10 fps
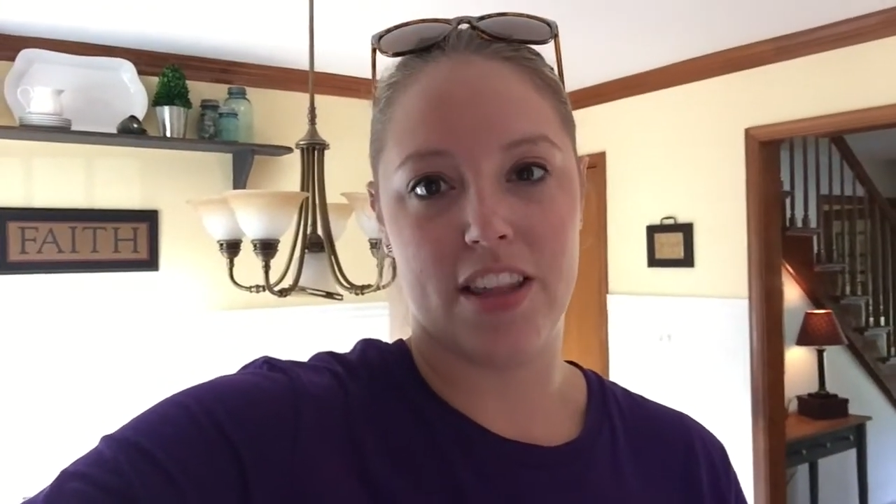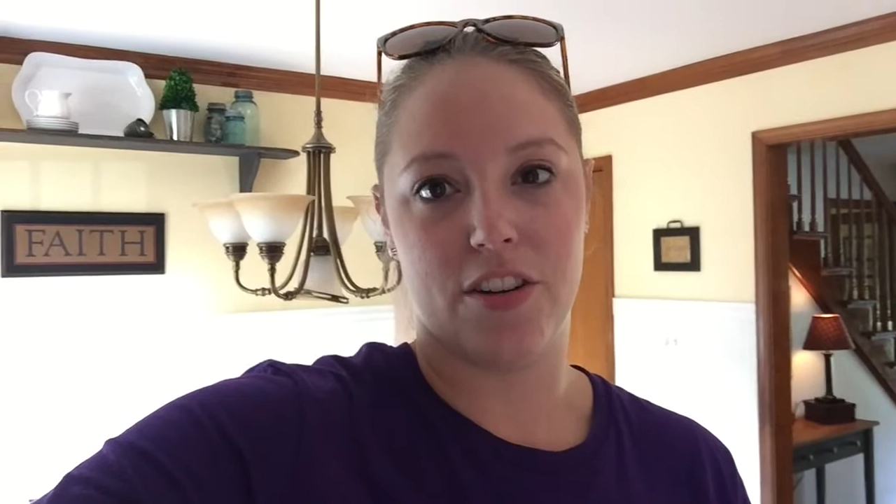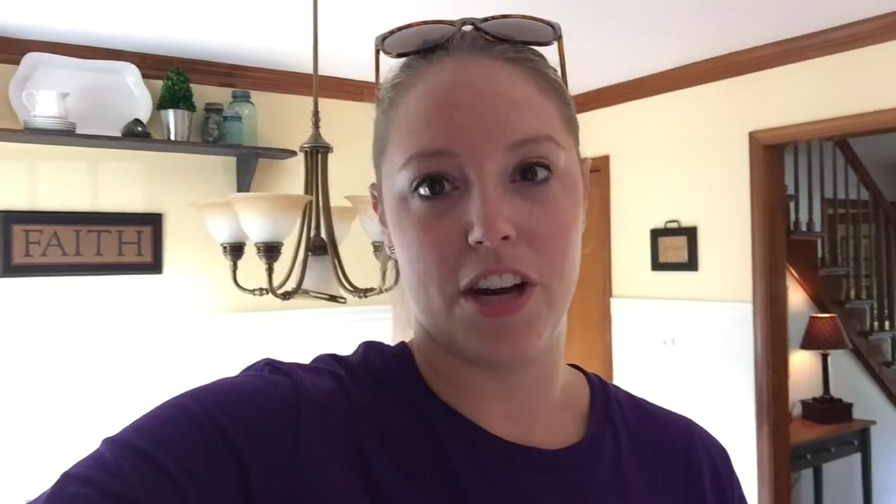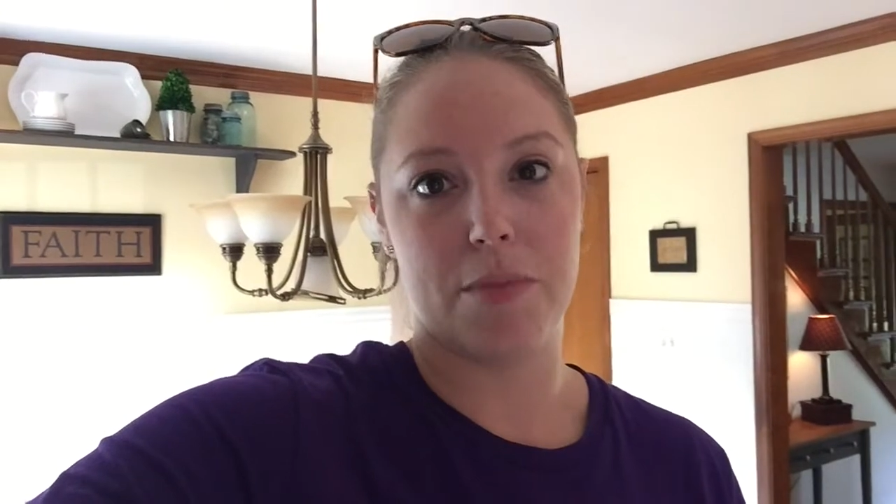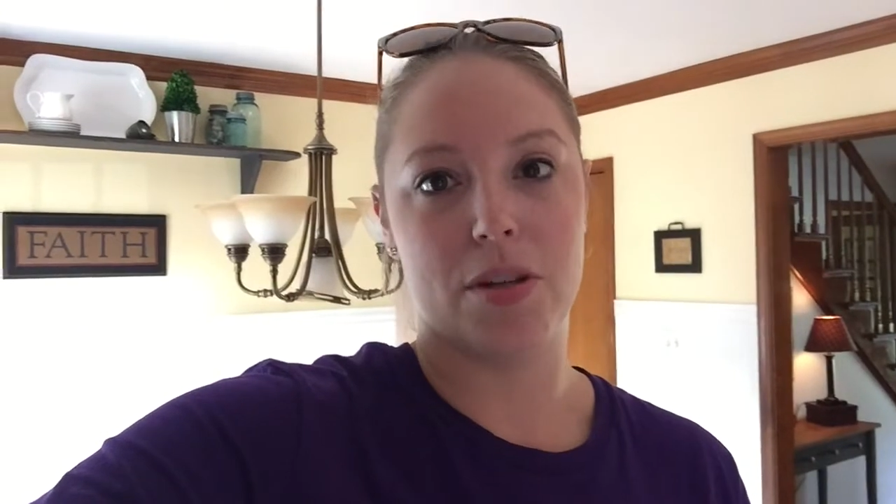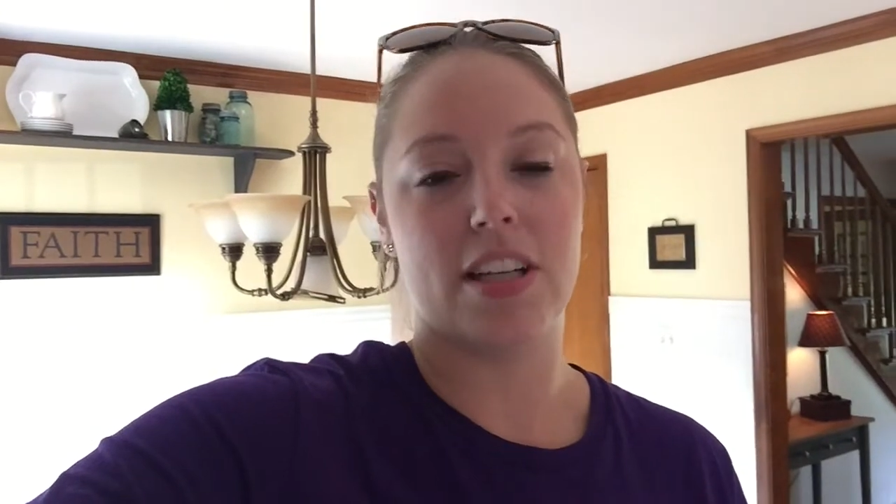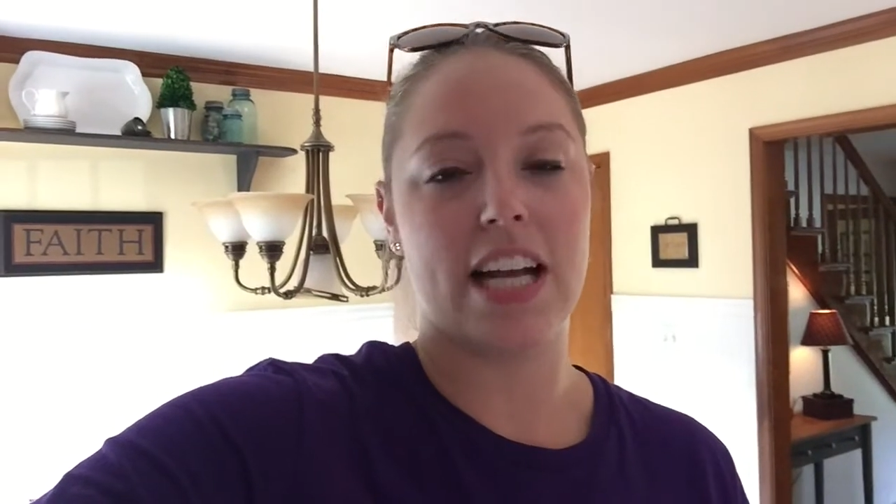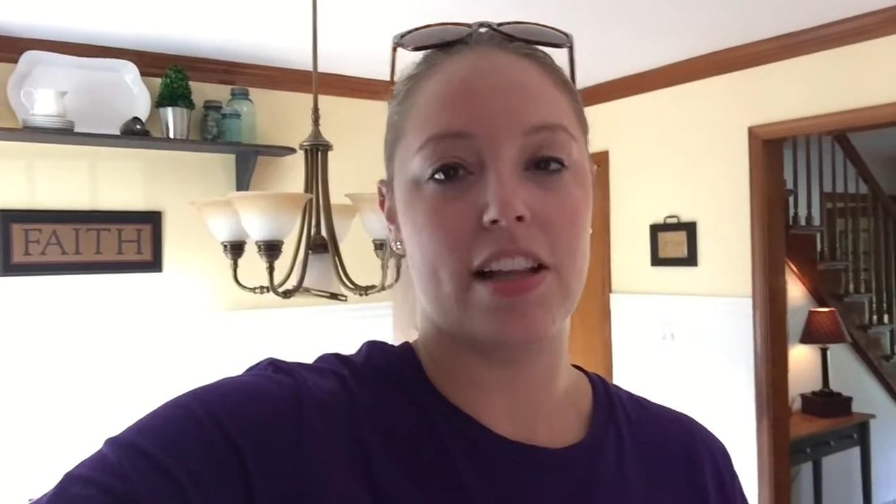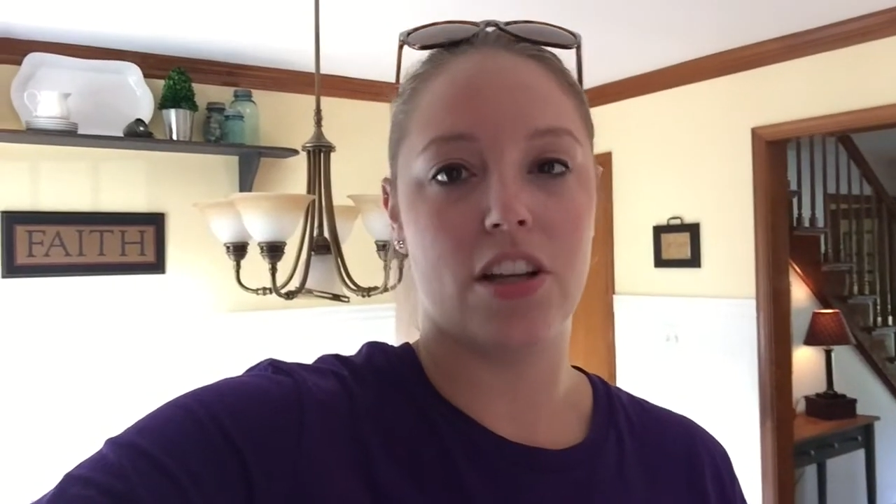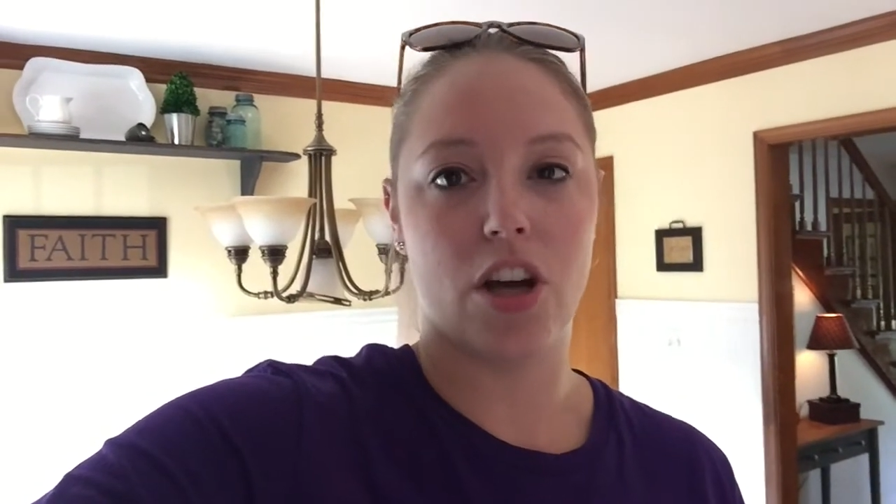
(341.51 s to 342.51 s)
in the grade book and
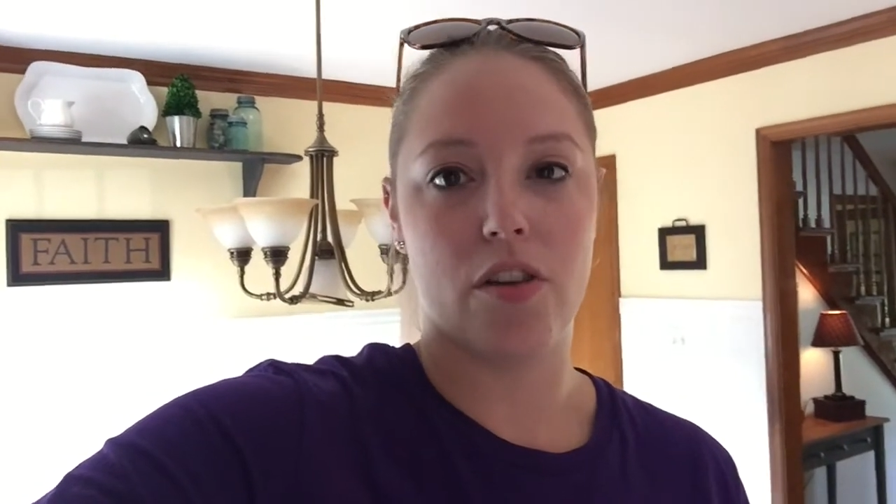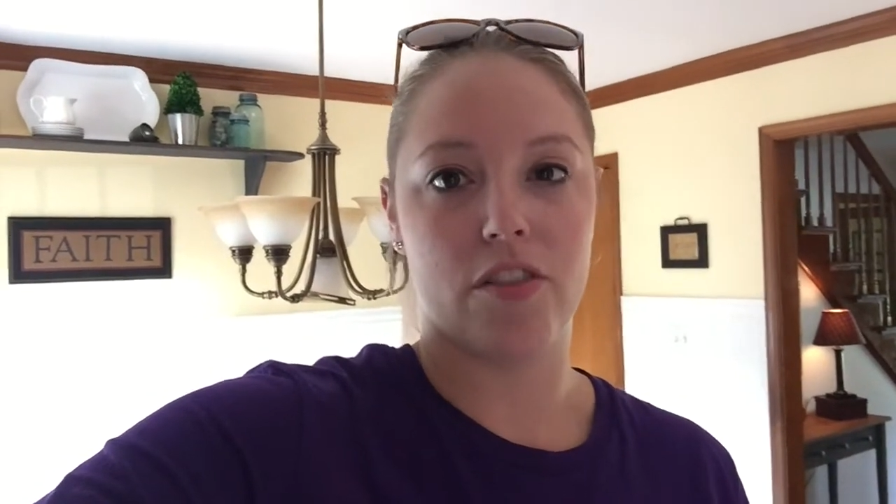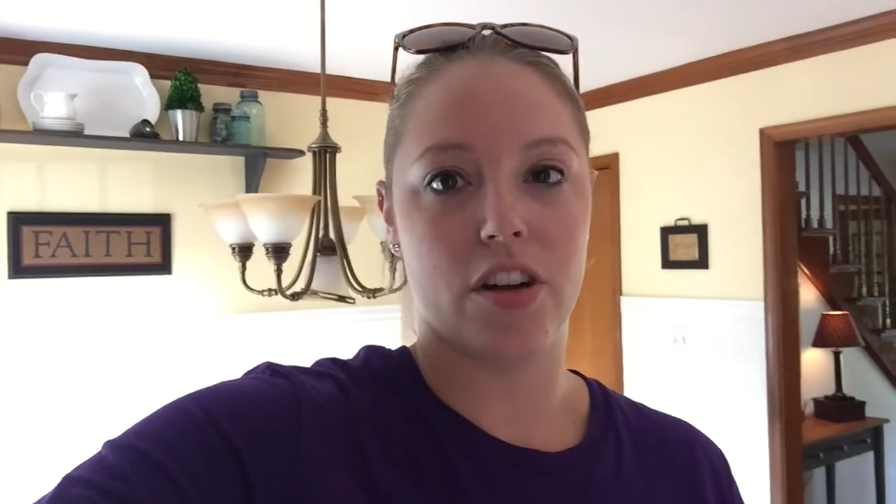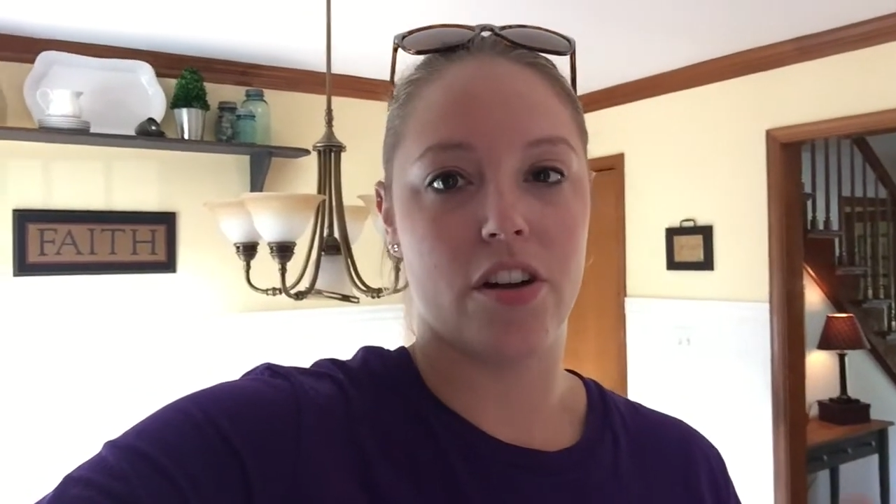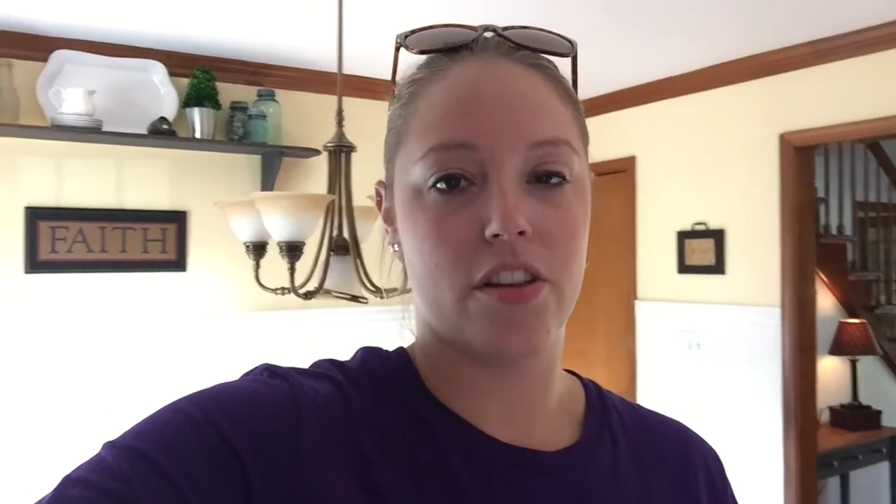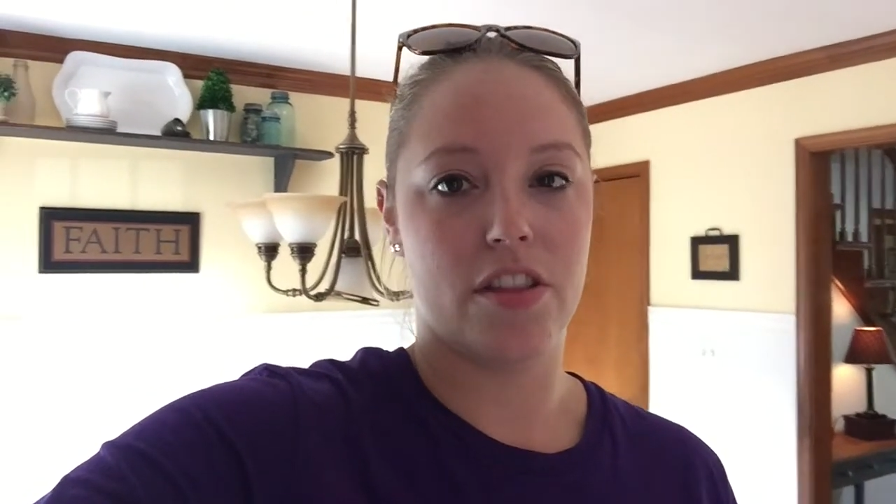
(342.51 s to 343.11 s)
I look over